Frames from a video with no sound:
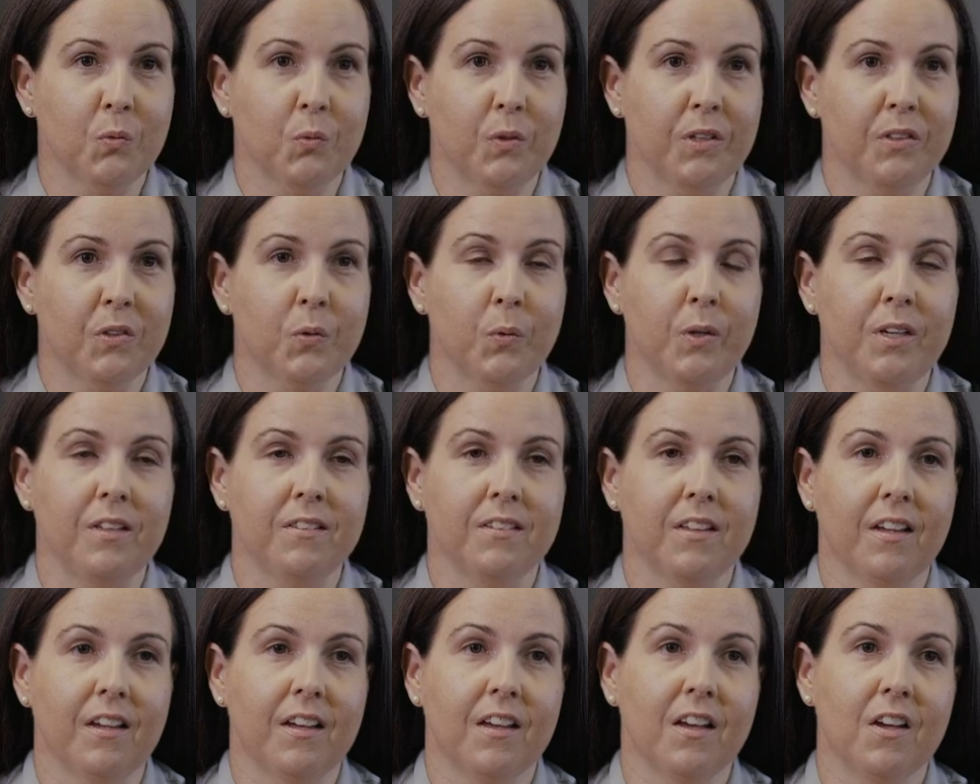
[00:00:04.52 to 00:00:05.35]
with
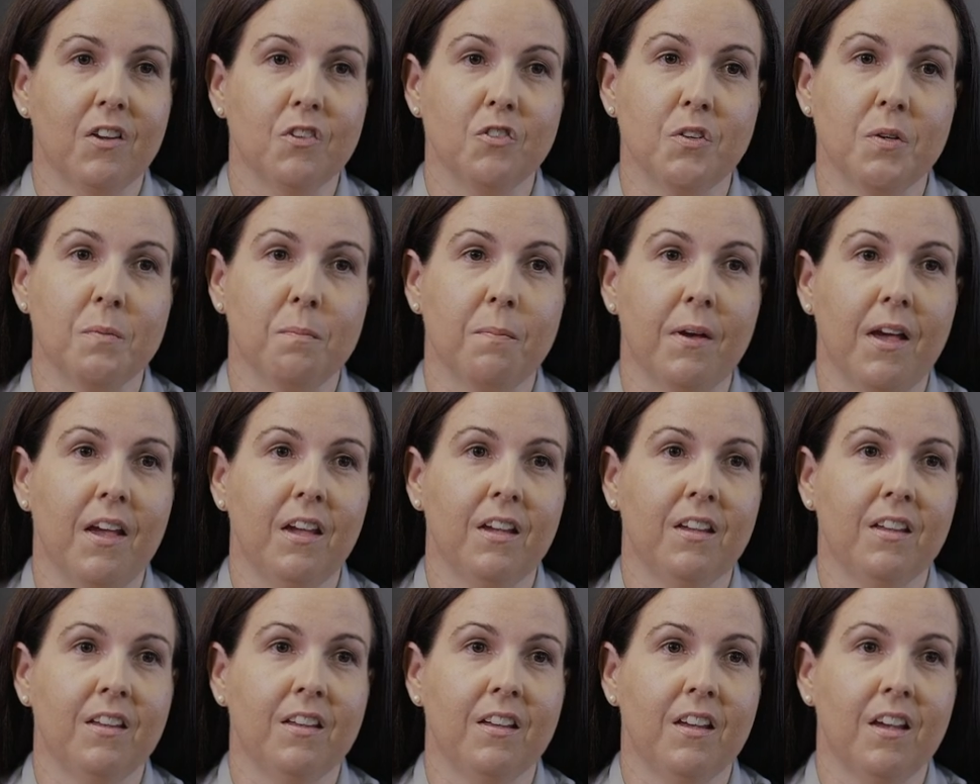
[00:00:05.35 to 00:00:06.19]
Queensland Country
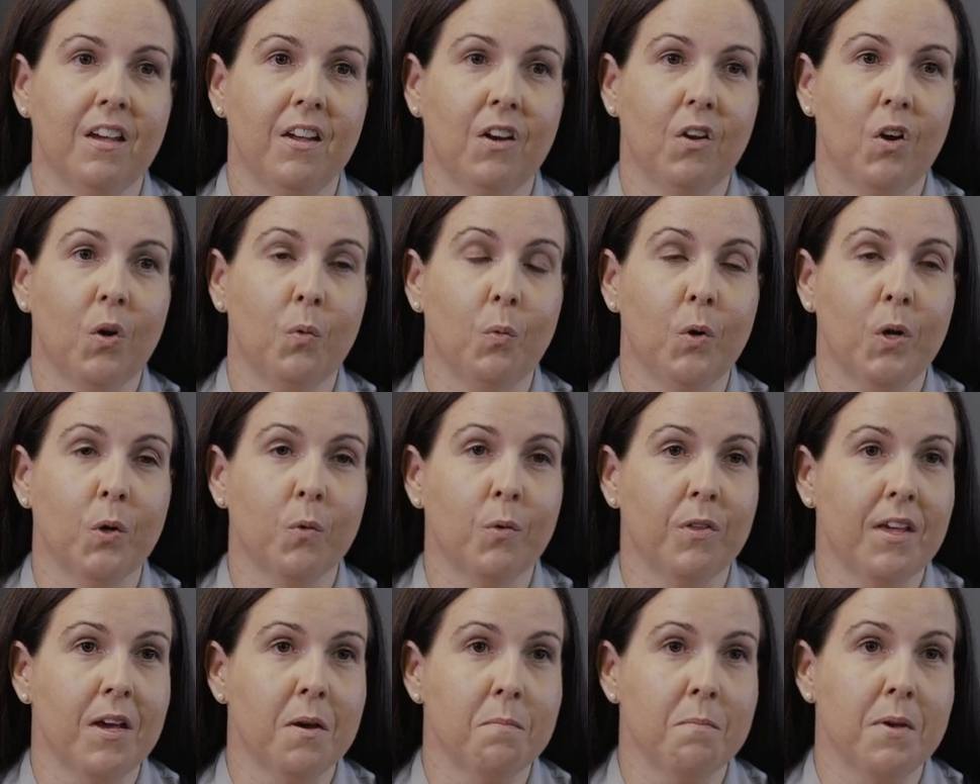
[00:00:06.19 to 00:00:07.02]
Bank and I work
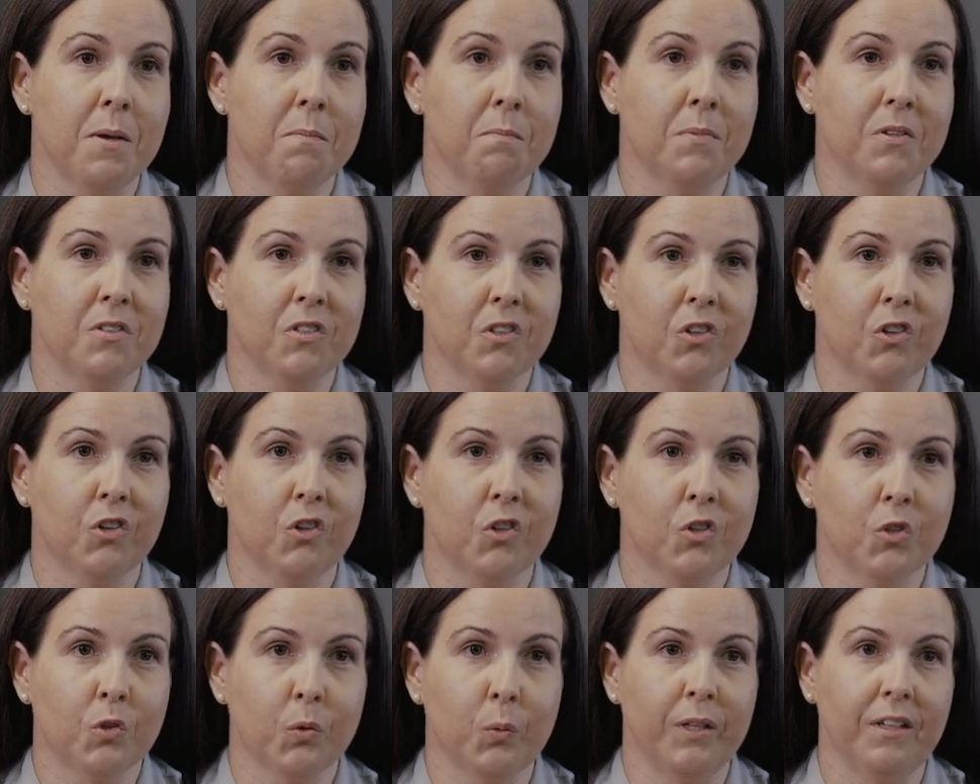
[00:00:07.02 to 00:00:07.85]
with our members
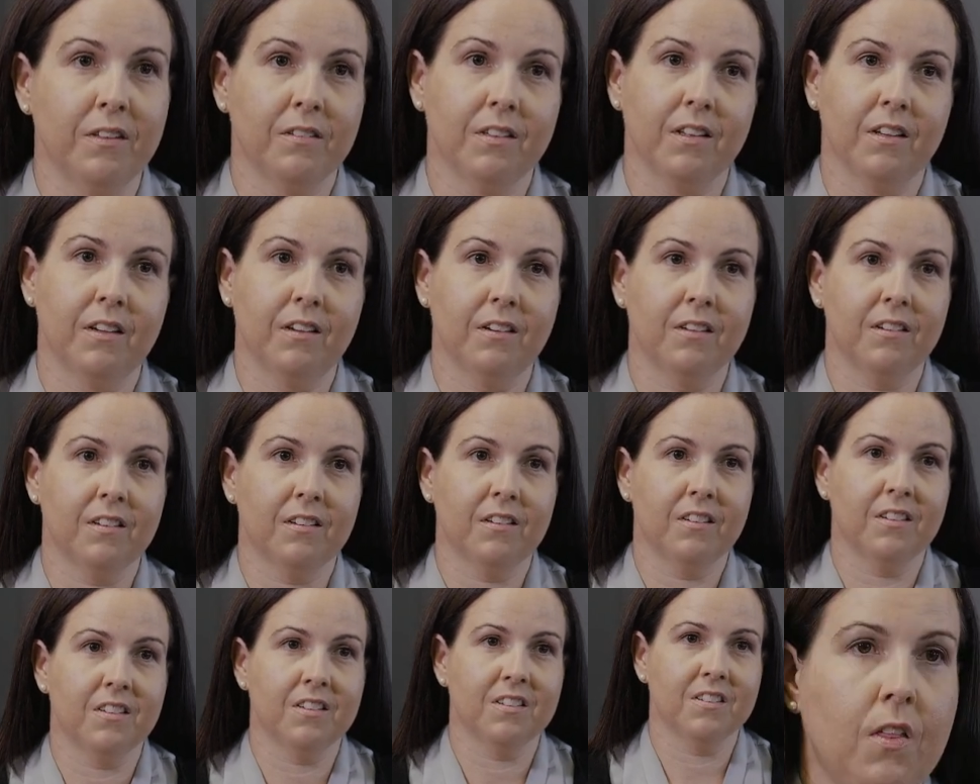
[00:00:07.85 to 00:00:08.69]
across Queensland.
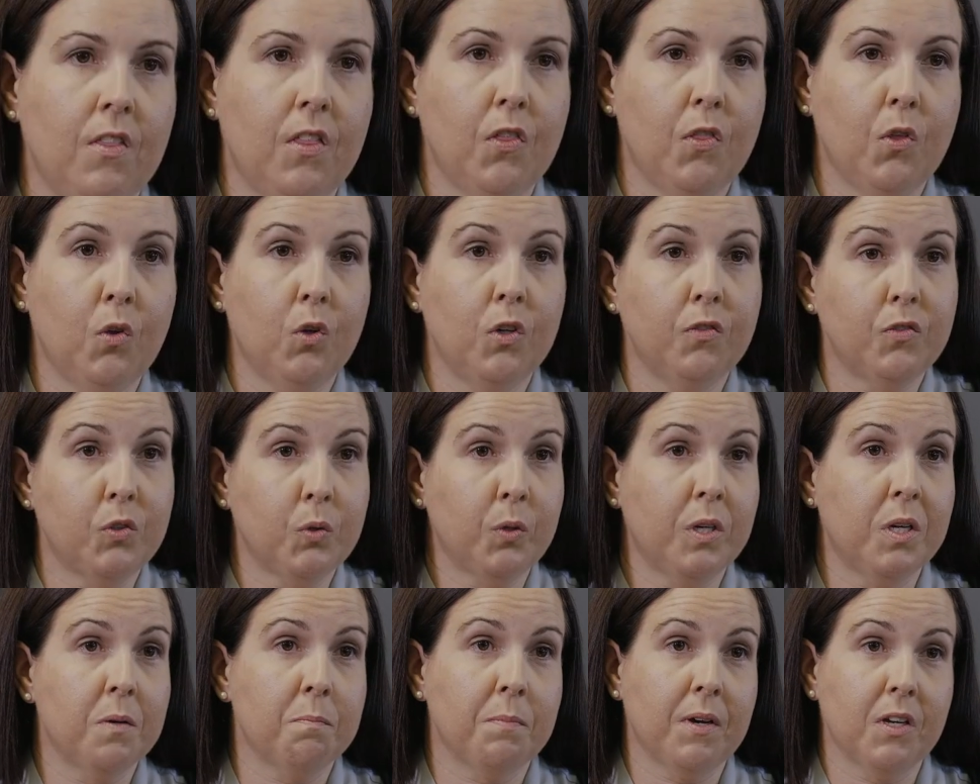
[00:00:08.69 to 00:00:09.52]
The thought of
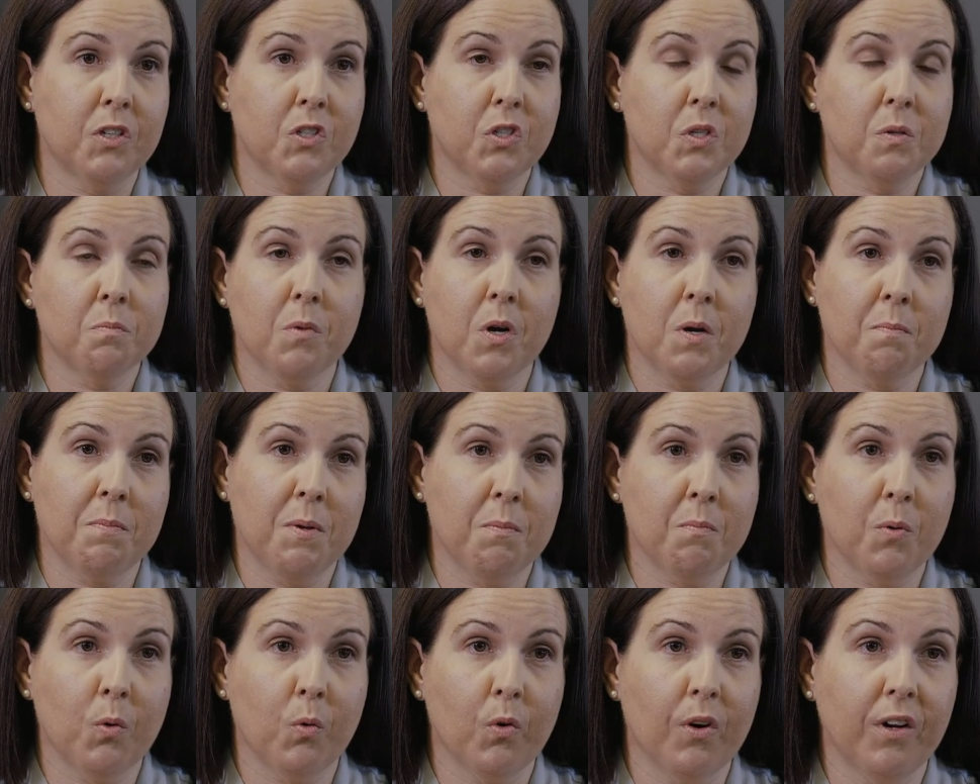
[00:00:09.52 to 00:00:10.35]
doing a budget might
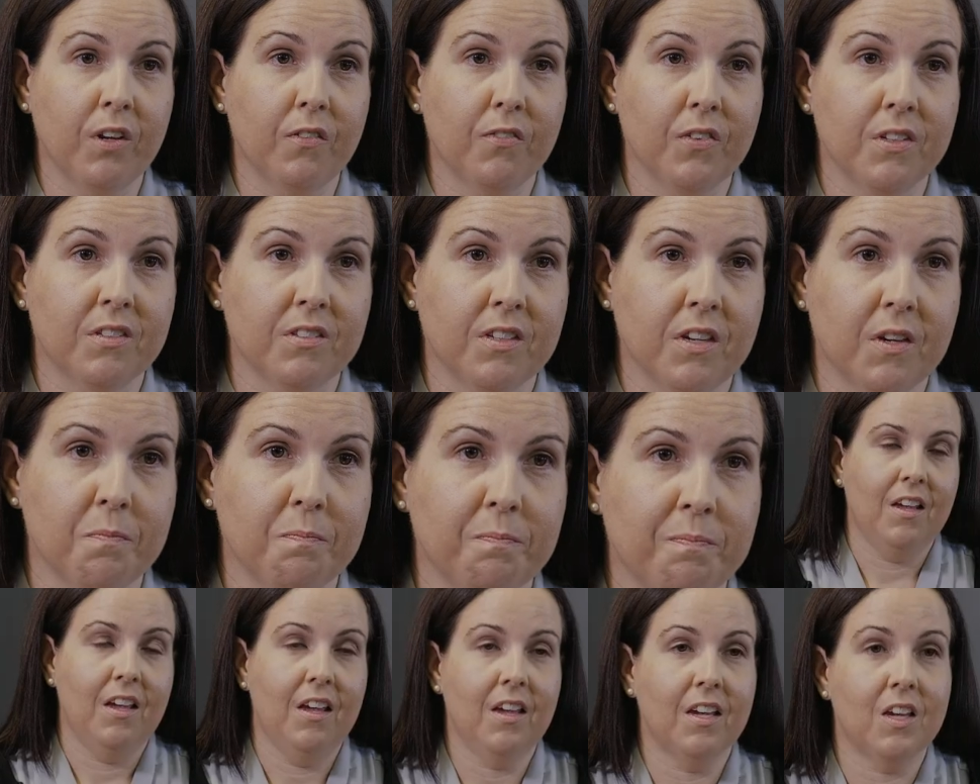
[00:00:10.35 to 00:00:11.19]
be boring for some.
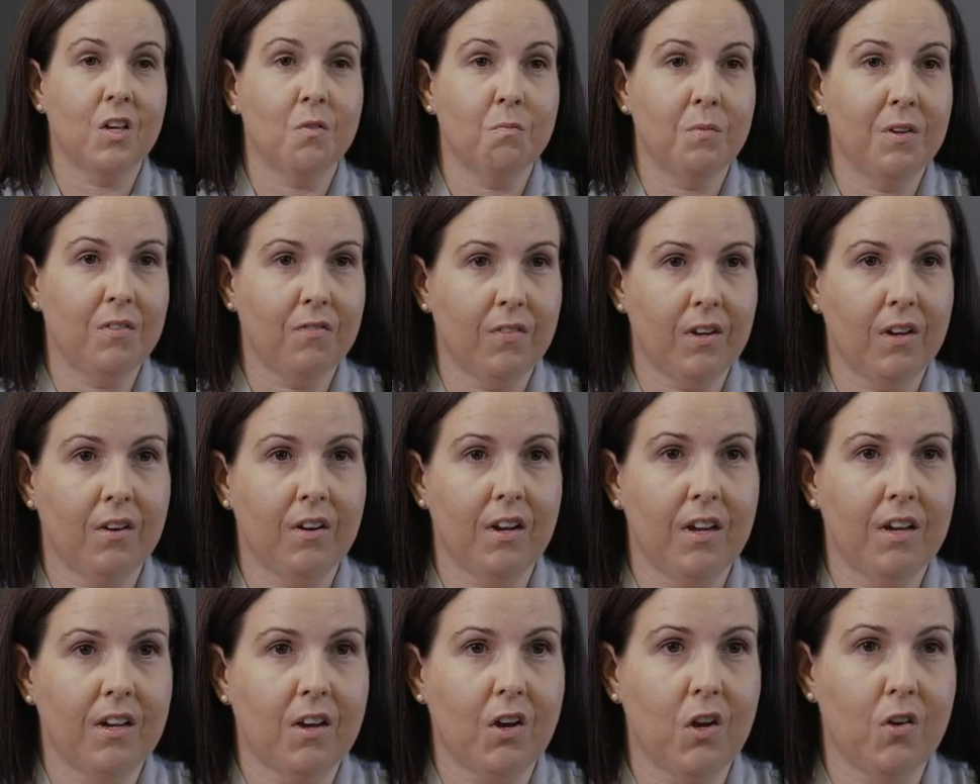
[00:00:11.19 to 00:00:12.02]
It can be
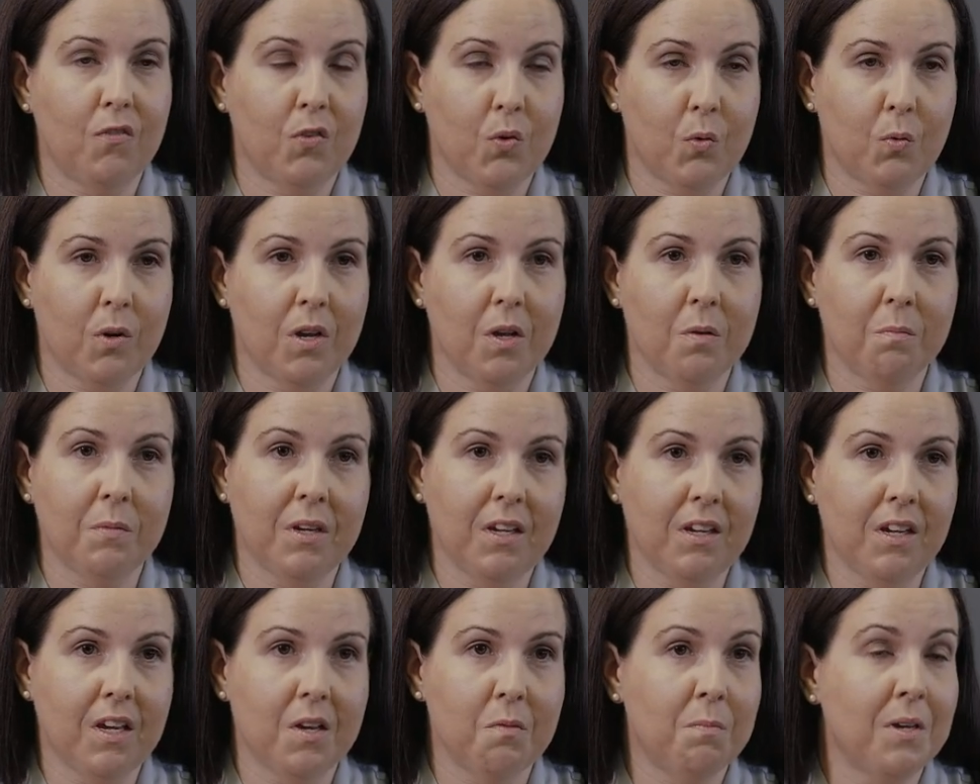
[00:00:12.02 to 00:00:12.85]
very
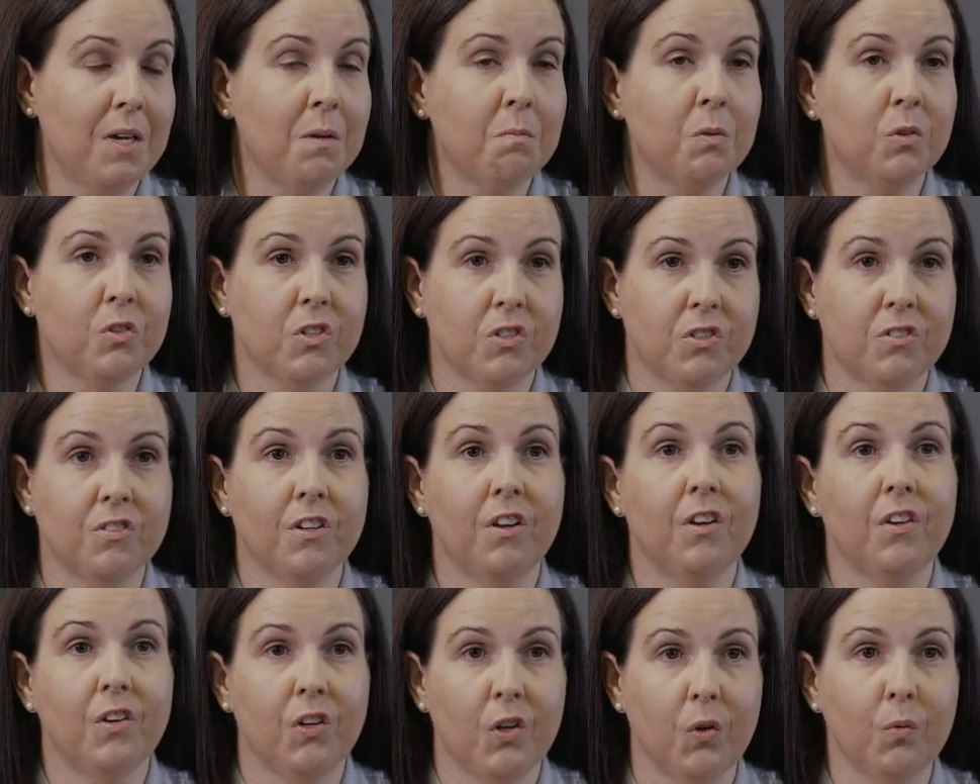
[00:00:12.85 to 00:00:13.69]
overwhelming and people just
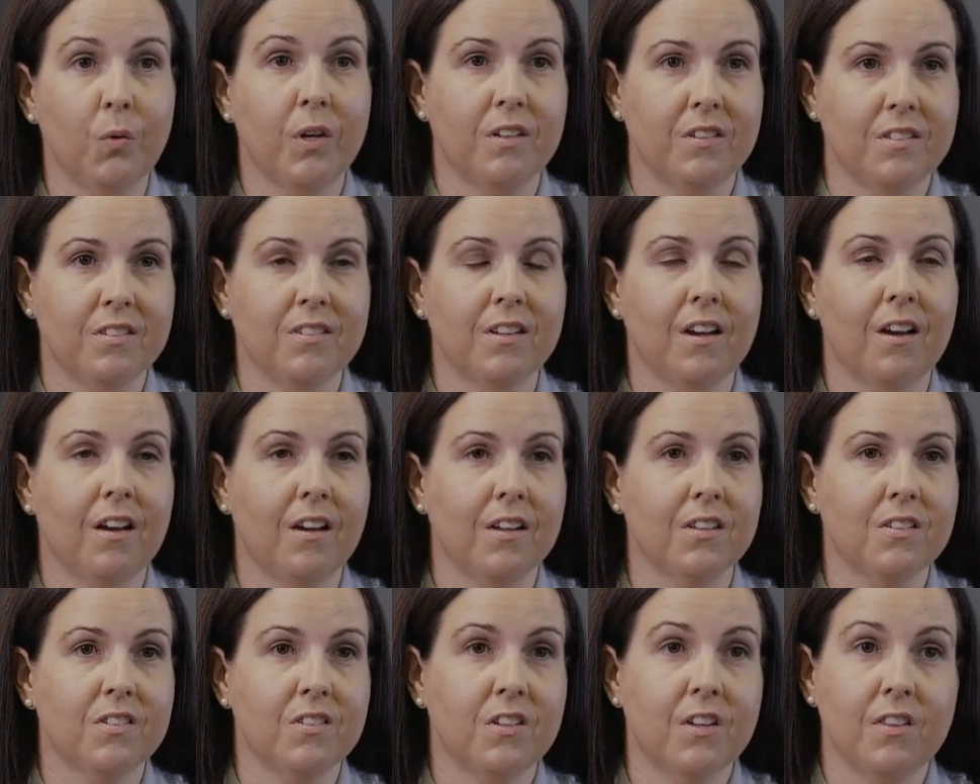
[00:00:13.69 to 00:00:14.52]
don't know where to
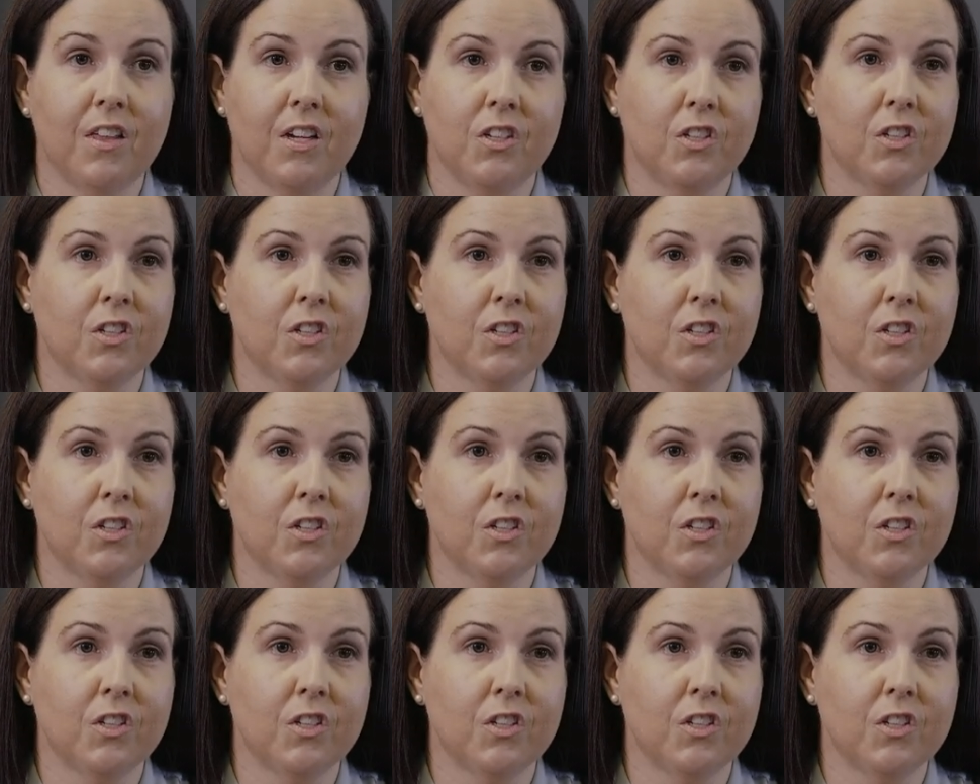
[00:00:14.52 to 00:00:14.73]
start, so they